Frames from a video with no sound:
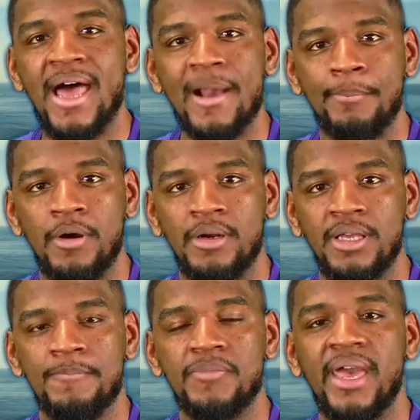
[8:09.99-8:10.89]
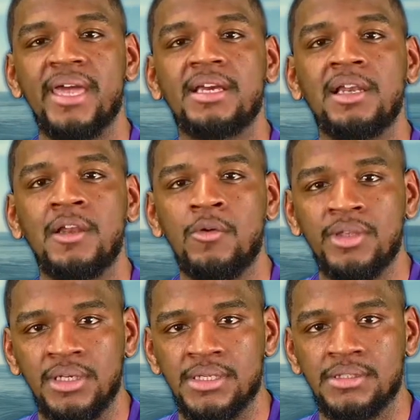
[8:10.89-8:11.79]
blackbirding, and
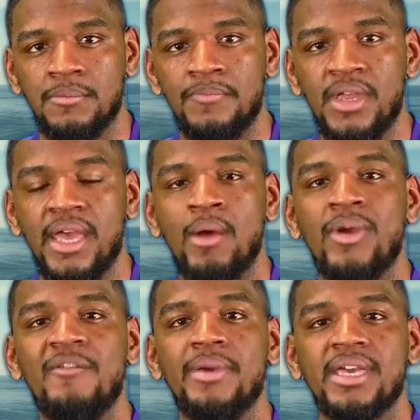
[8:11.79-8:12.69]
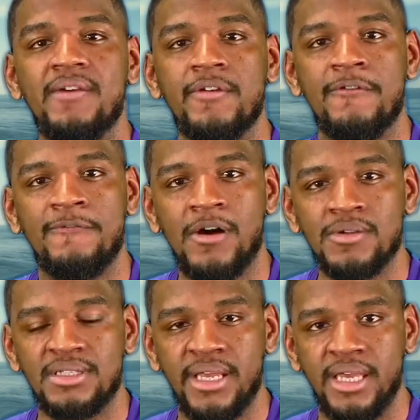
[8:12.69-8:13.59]
colonialism, and we have been given
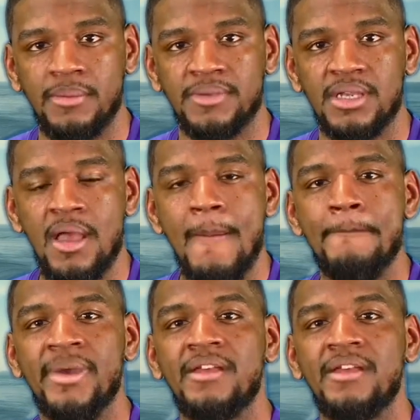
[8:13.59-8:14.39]
false names.